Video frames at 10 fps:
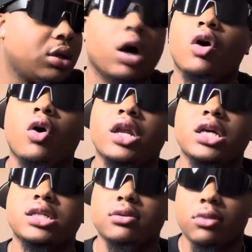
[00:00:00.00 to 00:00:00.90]
I'm going to
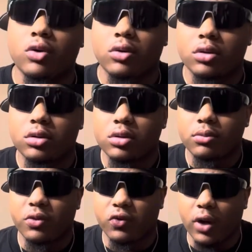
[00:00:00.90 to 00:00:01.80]
get some more
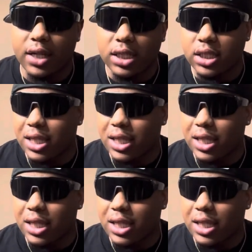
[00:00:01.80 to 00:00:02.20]
before I leave.